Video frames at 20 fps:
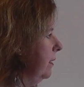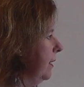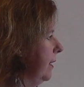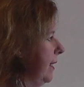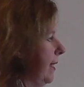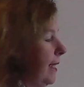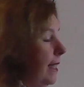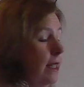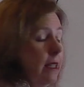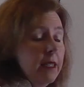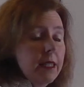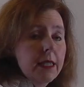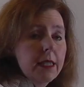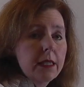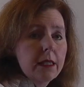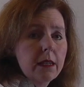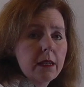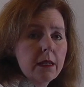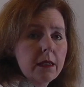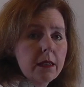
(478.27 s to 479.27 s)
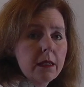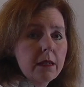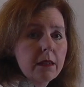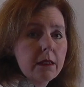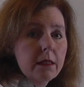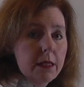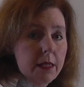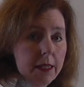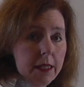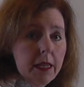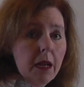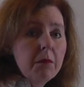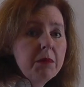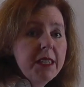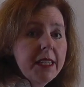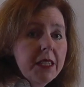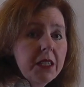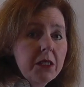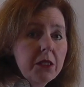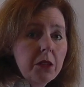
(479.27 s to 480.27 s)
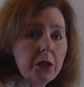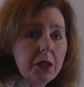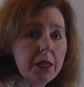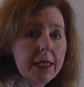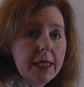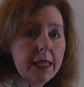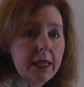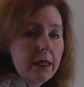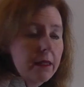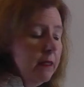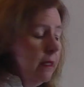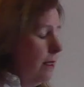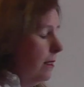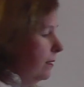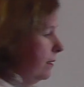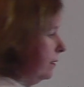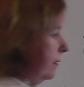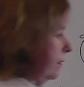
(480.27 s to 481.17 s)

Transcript: 6. 6 times 6 is 36.